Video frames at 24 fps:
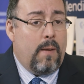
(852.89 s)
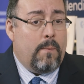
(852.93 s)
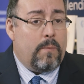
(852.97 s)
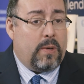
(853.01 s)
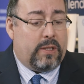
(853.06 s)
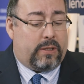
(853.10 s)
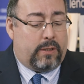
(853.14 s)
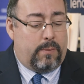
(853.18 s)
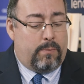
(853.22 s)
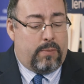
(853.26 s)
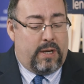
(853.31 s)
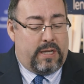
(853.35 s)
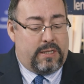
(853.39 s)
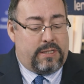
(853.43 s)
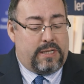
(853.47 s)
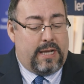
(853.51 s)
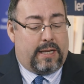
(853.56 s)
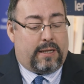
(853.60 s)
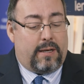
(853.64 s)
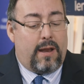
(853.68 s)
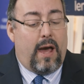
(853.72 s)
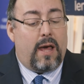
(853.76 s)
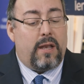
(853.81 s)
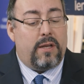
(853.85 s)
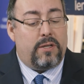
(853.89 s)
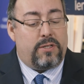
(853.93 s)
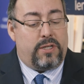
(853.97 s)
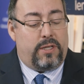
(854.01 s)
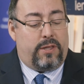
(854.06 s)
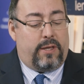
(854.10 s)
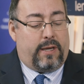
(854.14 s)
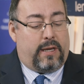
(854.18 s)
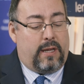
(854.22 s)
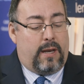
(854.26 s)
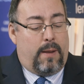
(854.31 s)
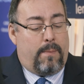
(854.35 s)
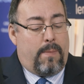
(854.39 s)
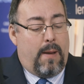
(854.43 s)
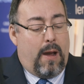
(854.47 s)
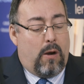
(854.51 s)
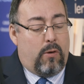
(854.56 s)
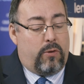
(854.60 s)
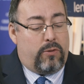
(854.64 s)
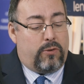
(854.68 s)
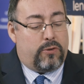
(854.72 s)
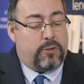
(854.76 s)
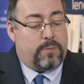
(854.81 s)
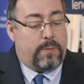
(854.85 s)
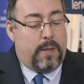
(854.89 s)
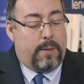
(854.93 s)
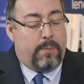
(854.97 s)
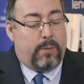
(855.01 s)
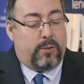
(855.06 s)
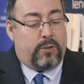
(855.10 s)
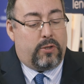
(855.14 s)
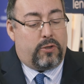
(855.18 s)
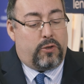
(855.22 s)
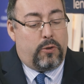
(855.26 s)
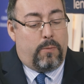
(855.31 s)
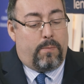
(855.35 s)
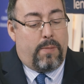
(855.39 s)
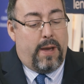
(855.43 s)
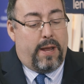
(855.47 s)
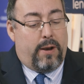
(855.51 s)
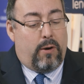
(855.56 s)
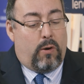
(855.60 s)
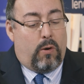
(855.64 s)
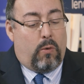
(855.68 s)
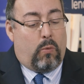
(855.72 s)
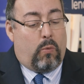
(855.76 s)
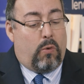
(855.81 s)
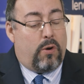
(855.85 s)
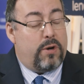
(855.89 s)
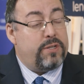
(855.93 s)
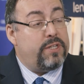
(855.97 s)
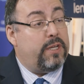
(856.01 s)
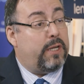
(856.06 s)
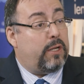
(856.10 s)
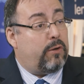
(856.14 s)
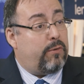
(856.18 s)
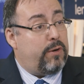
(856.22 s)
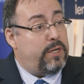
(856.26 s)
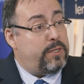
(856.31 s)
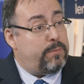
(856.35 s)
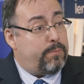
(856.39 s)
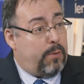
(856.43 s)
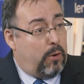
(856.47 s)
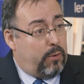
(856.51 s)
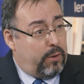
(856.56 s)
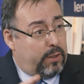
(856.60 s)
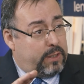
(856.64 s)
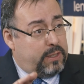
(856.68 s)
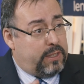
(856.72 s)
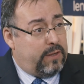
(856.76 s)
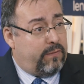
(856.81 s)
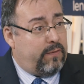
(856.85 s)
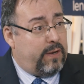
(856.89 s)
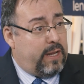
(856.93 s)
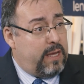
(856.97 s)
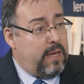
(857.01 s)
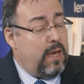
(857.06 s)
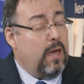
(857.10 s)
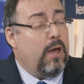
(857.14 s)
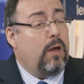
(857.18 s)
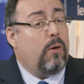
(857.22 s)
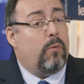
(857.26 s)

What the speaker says: but technology that can empower those people to do better or worse and increase productivity,